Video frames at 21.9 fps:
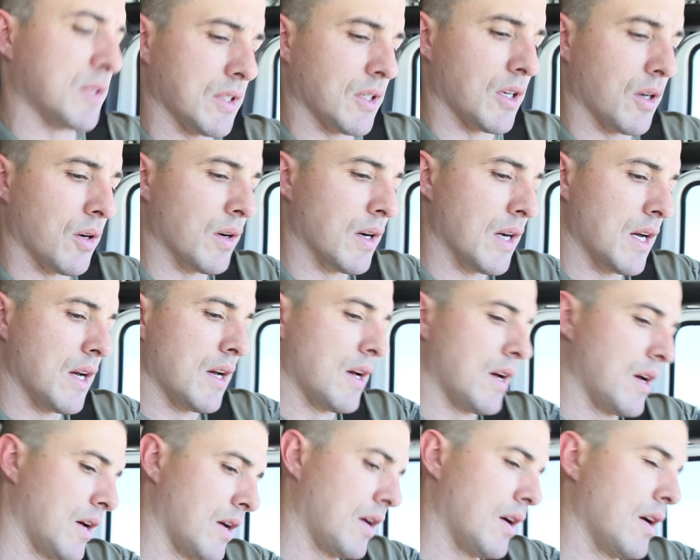So,
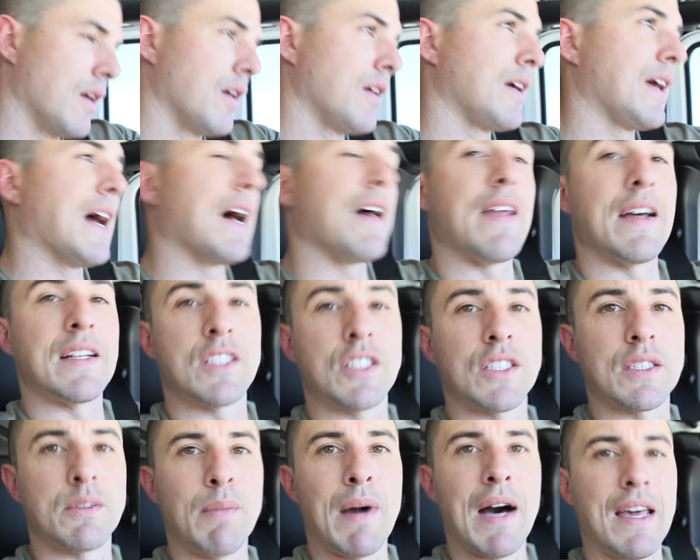yeah, that's
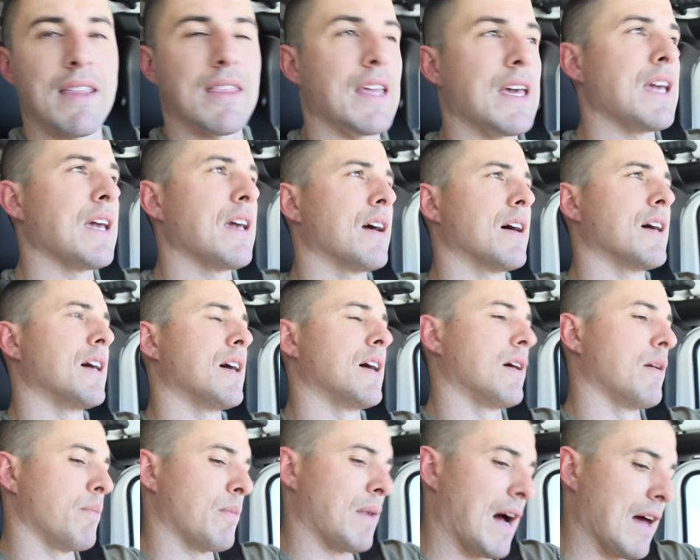just my thing.
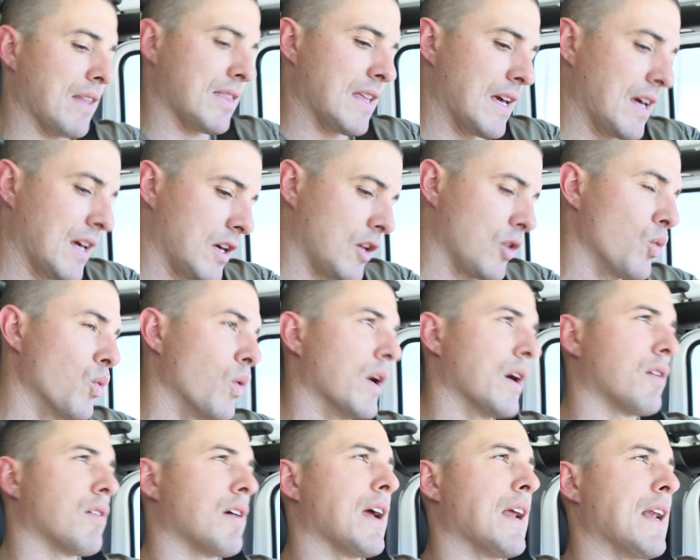I think
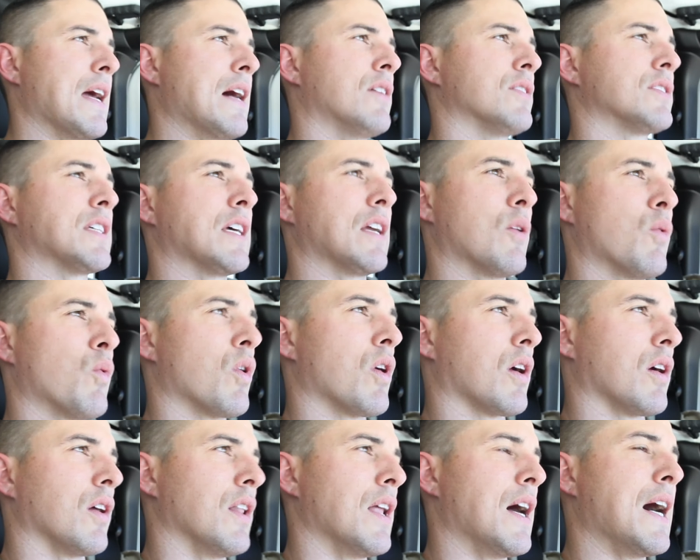U1 right now is going to
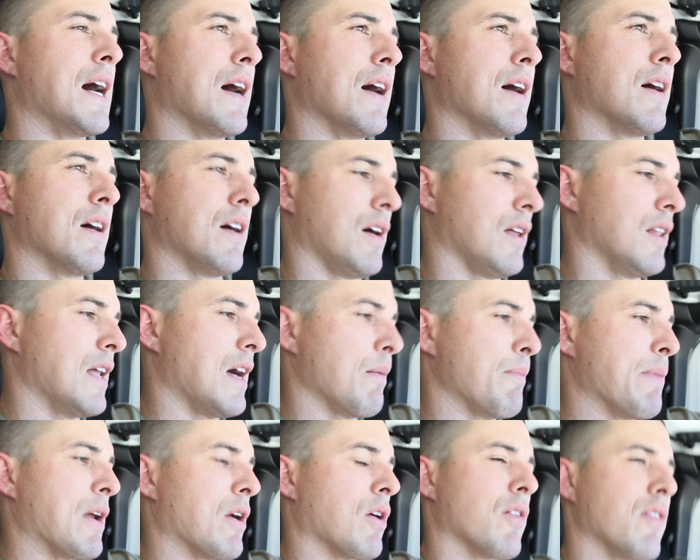work a
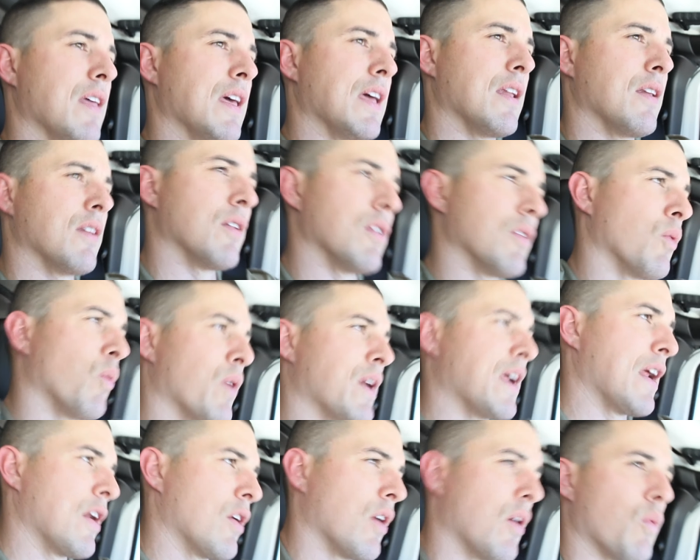lot better than
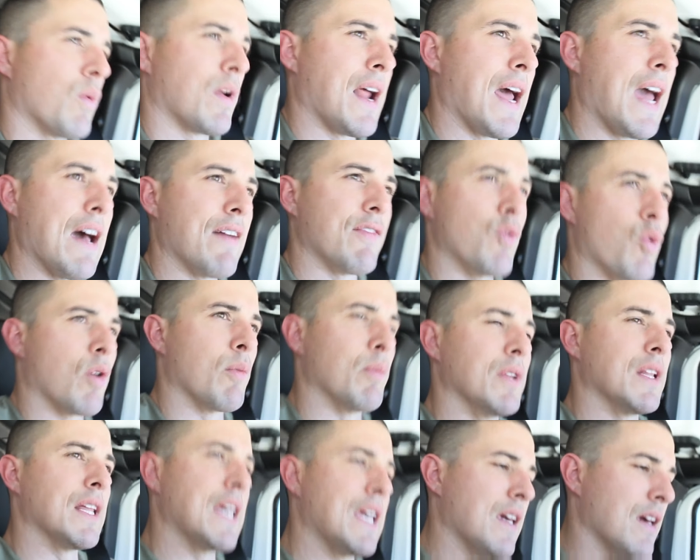what I have
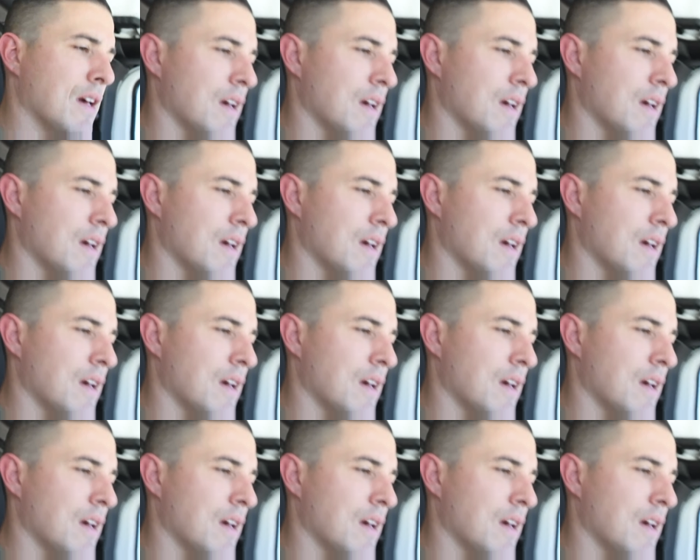normally.